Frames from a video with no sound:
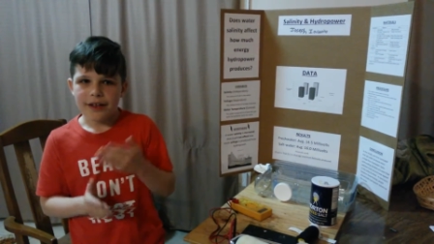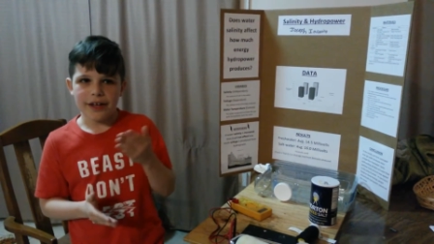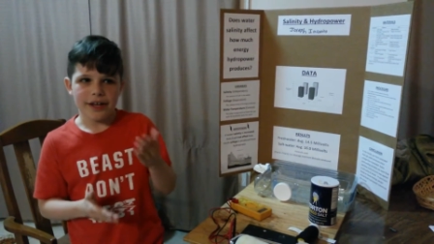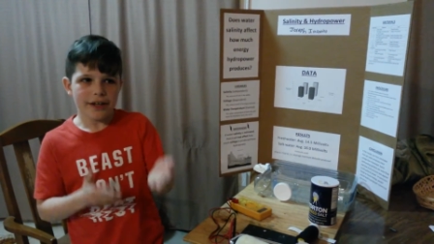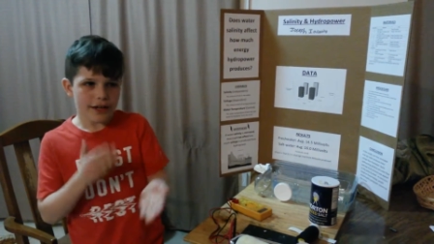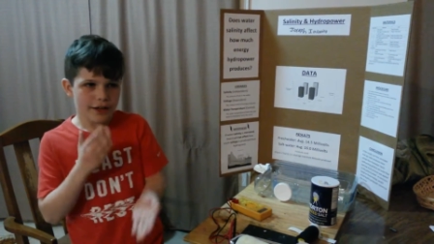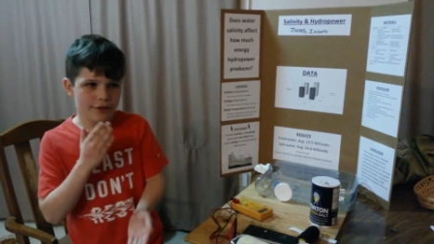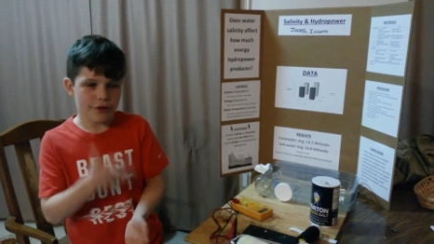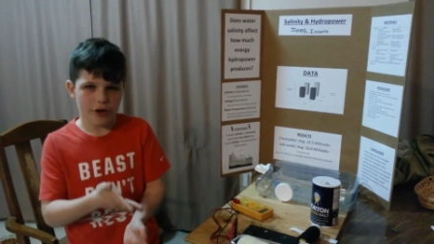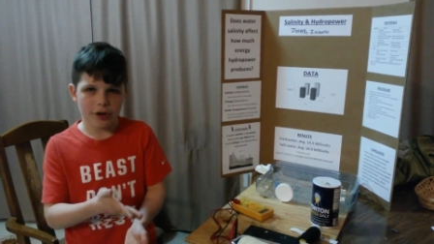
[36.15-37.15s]
Like in a
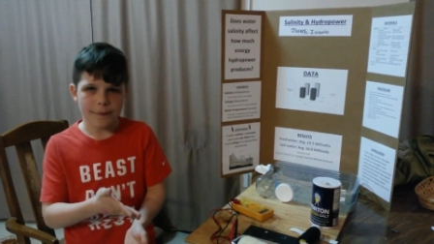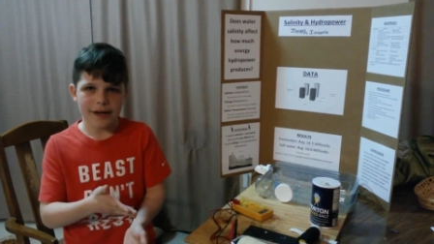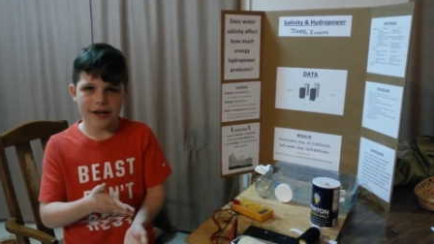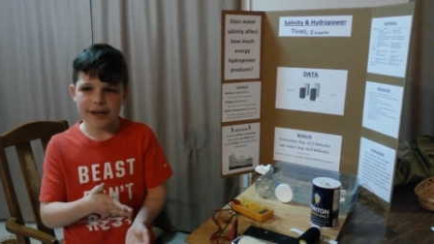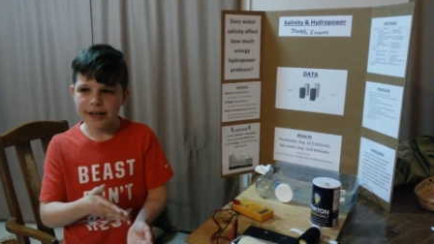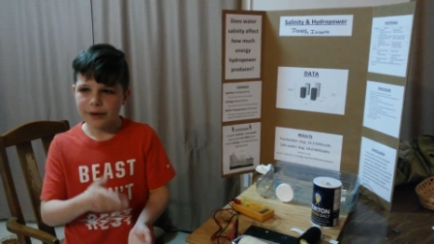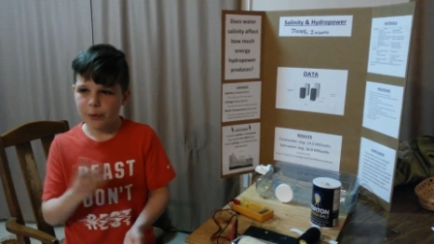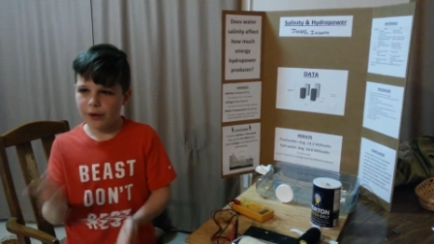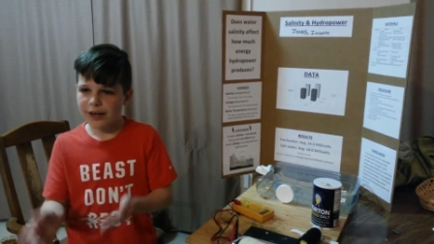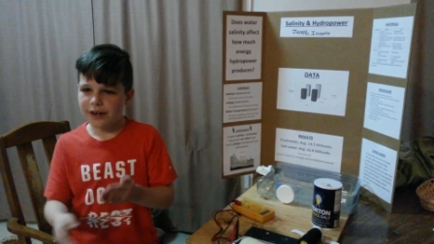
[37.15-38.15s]
turbine
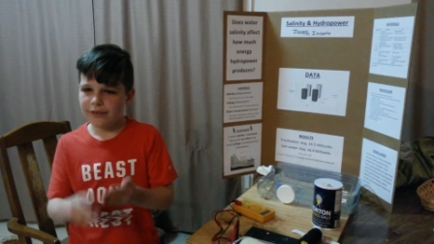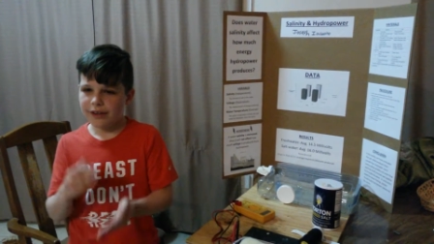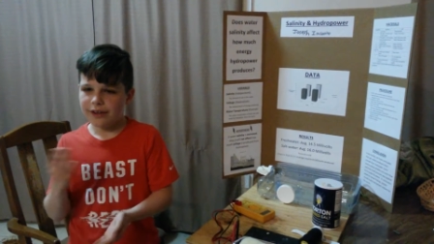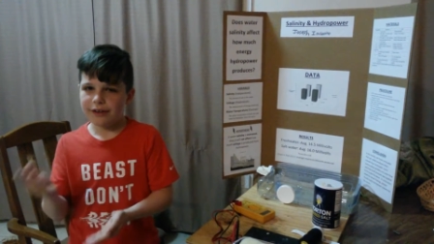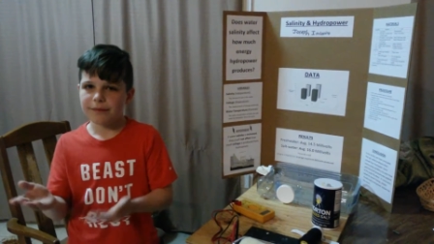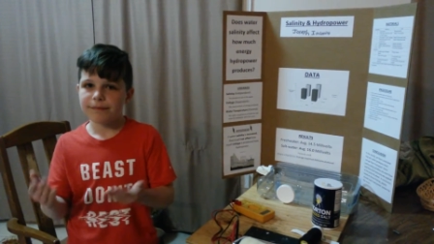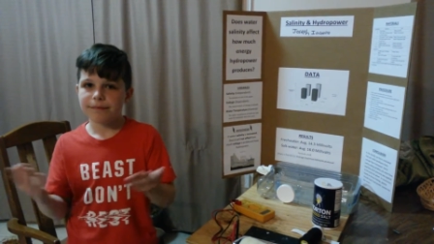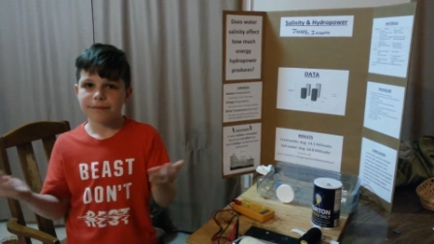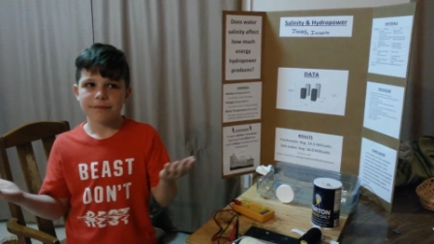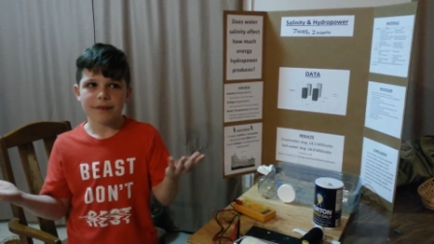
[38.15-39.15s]
or in
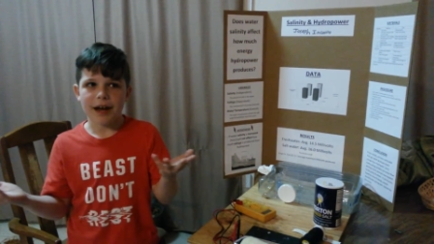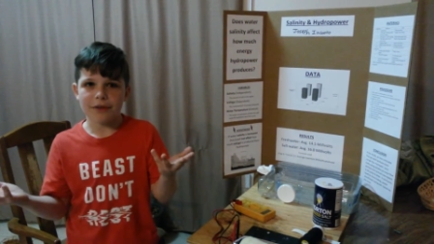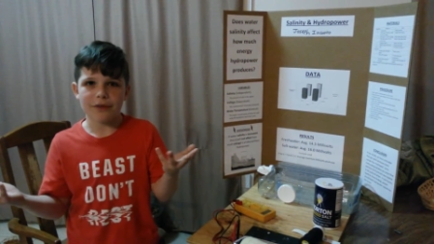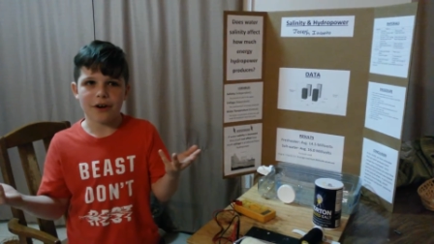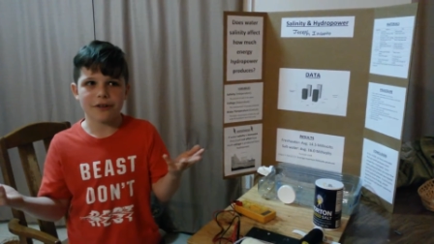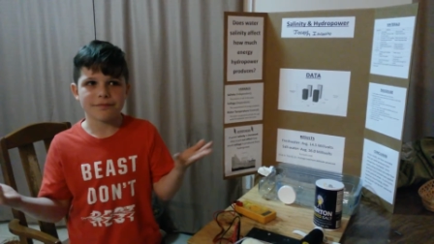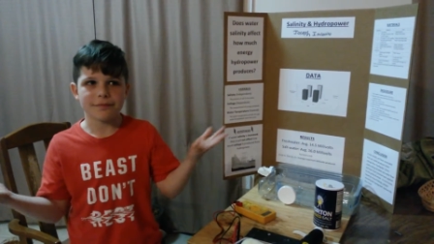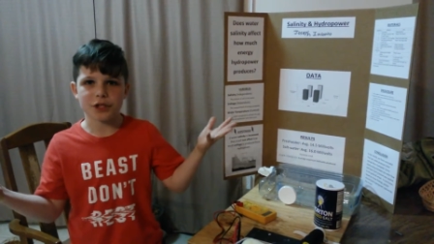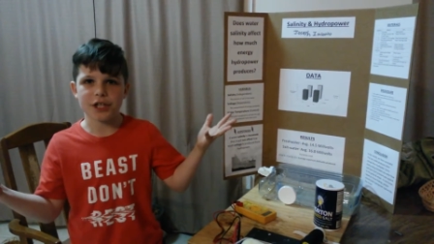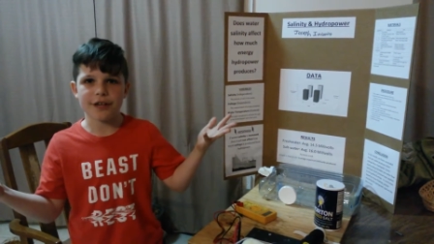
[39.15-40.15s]

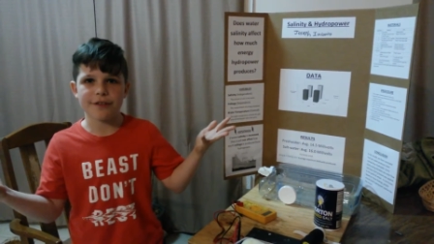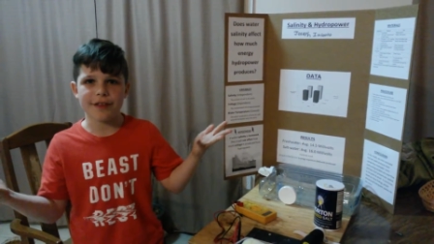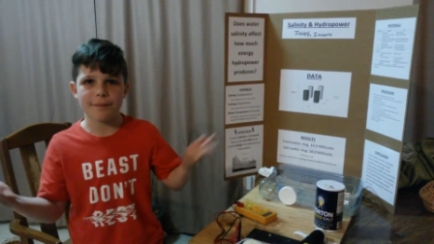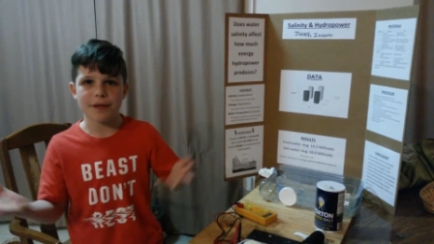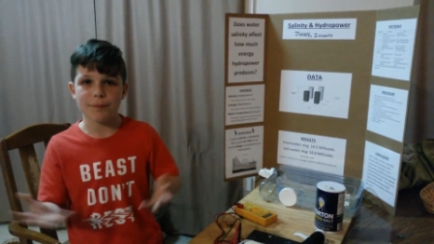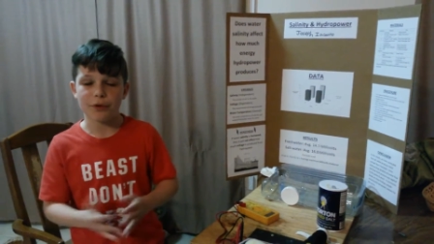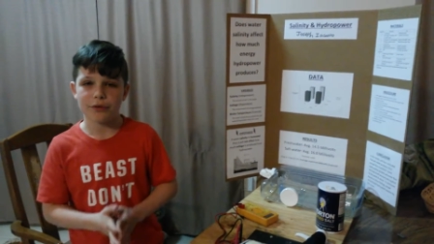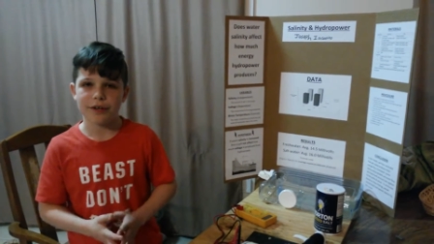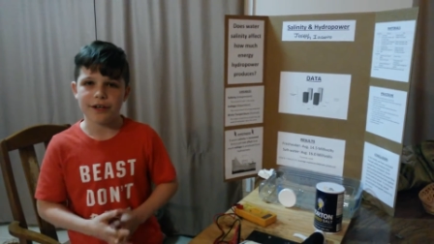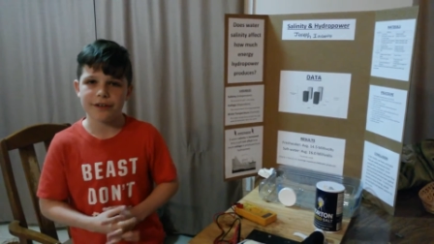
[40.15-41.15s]
machines that people
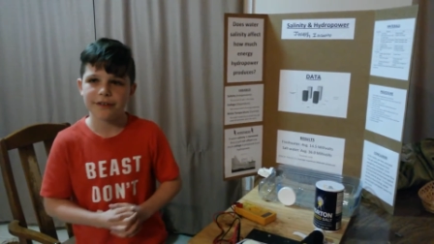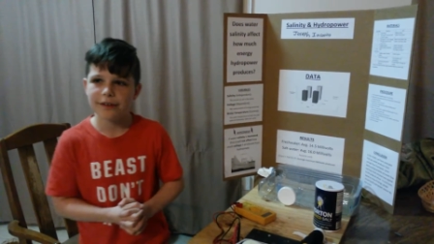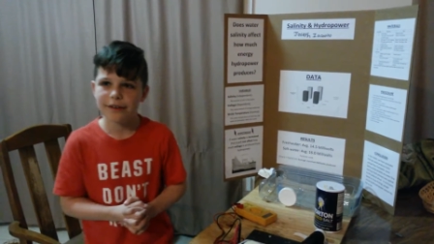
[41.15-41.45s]
create.